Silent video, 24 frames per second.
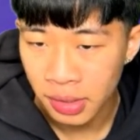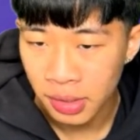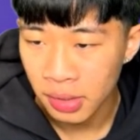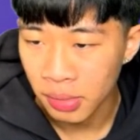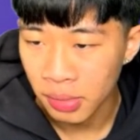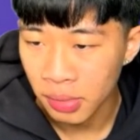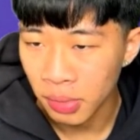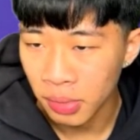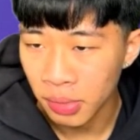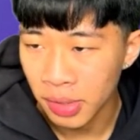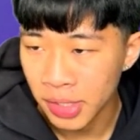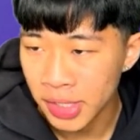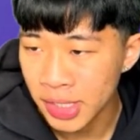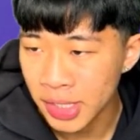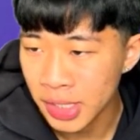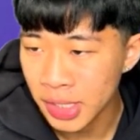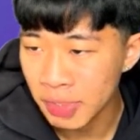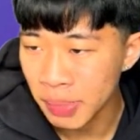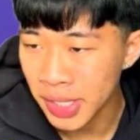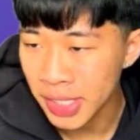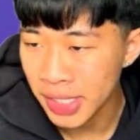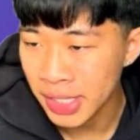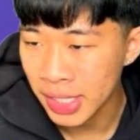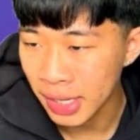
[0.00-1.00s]
What is his
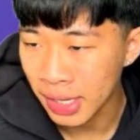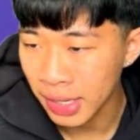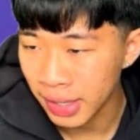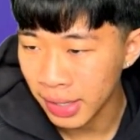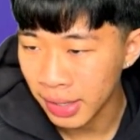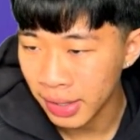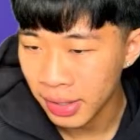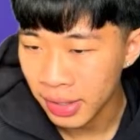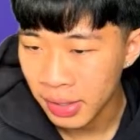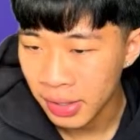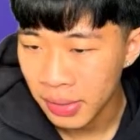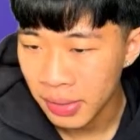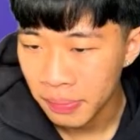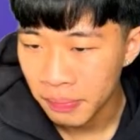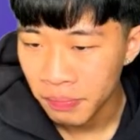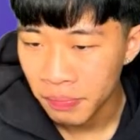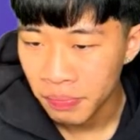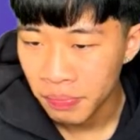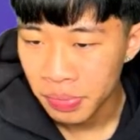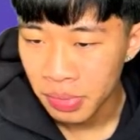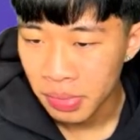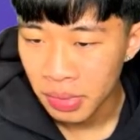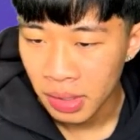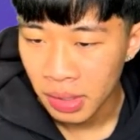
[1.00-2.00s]
mins like?
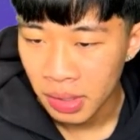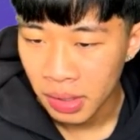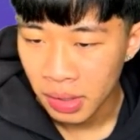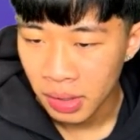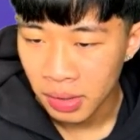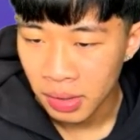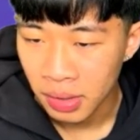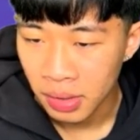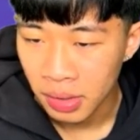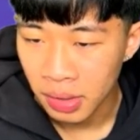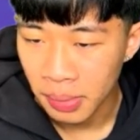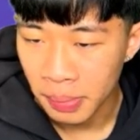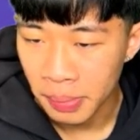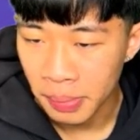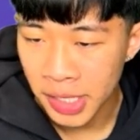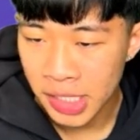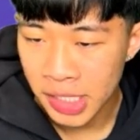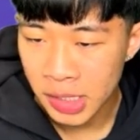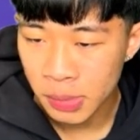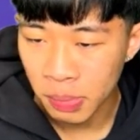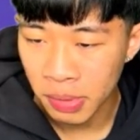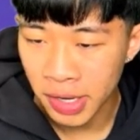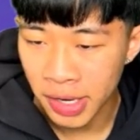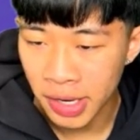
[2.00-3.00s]

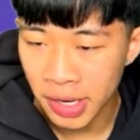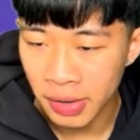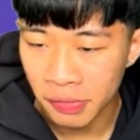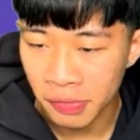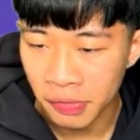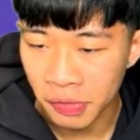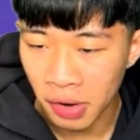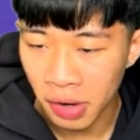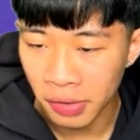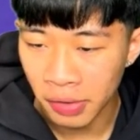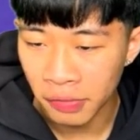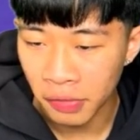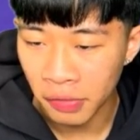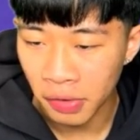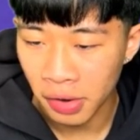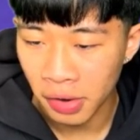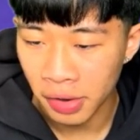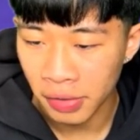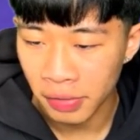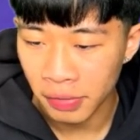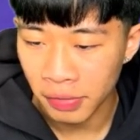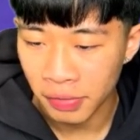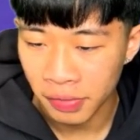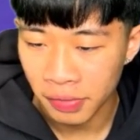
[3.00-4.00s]
Minutes played
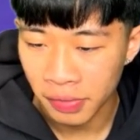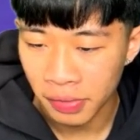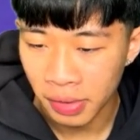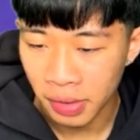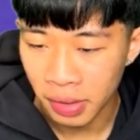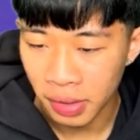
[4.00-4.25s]
45,